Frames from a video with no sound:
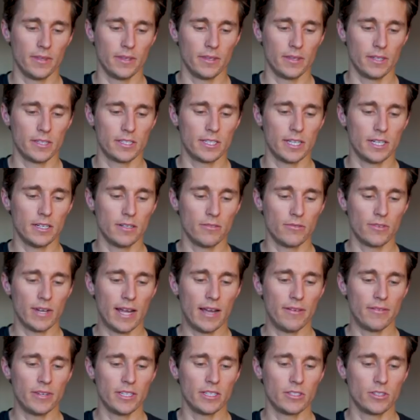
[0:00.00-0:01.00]
The center of
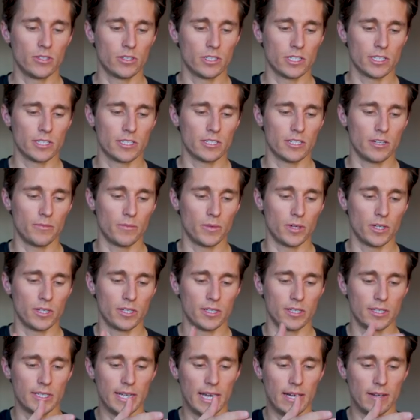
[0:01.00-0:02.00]
gravity is usually somewhere
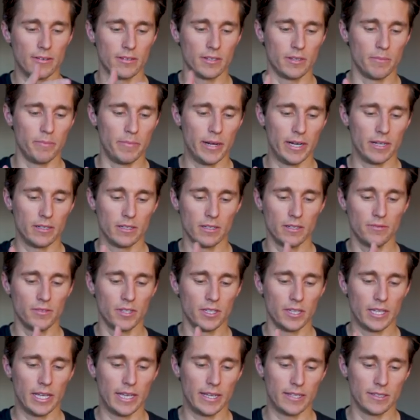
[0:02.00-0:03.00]
down the barrel of
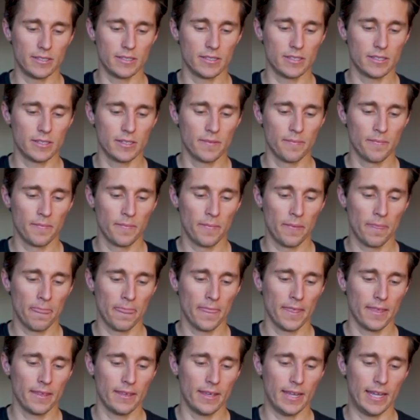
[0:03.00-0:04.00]
the lens
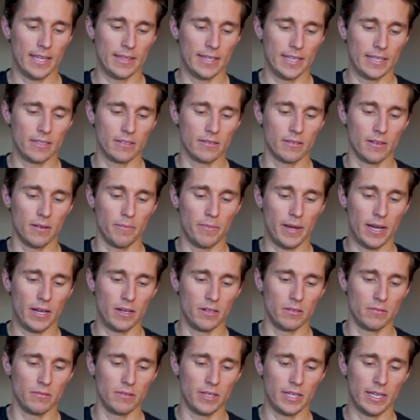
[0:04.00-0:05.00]
and then
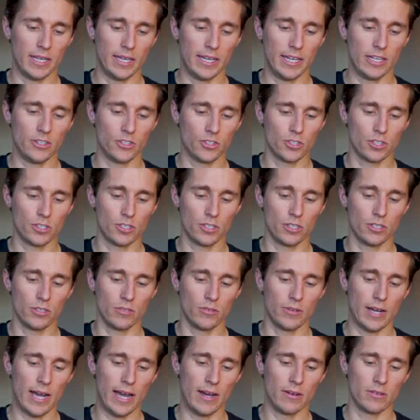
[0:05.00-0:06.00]
about an inch or
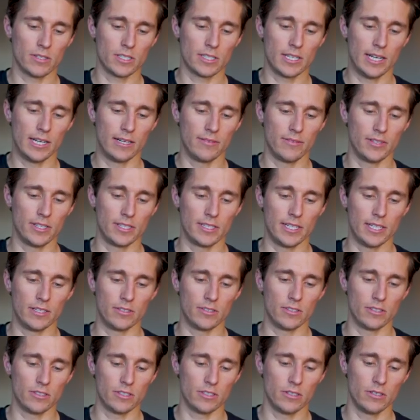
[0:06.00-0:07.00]
two outside of the
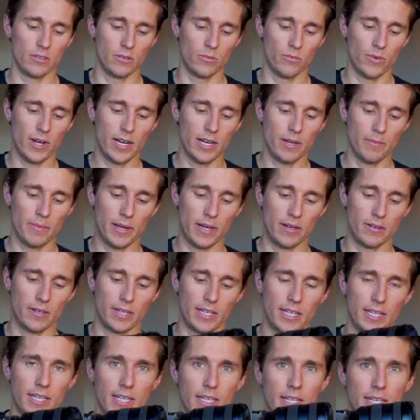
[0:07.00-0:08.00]
sensor. So right about
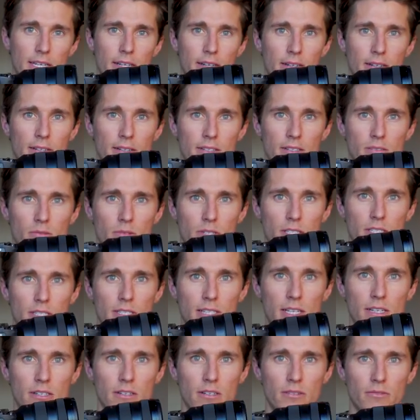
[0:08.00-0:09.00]
here is where the
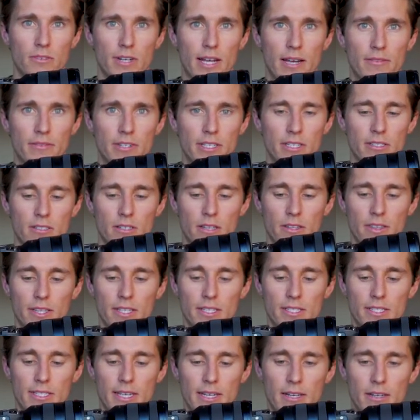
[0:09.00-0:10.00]
center of gravity is on
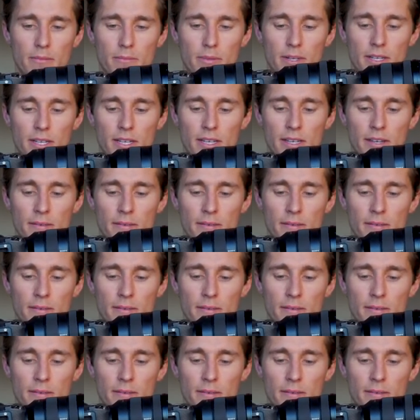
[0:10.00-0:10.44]
this setup.